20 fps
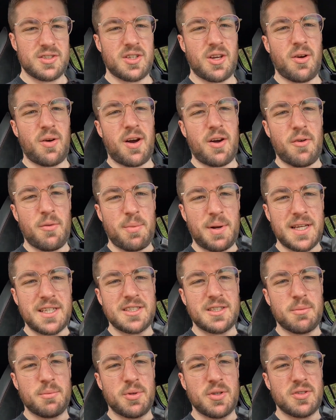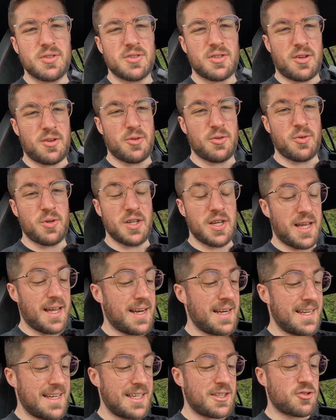So I replaced the boost solenoid
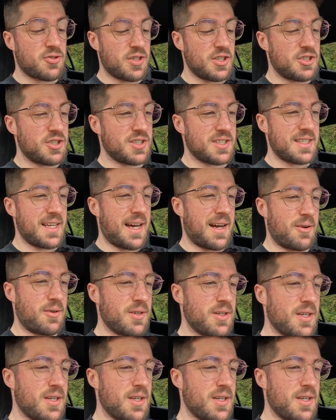literally just now.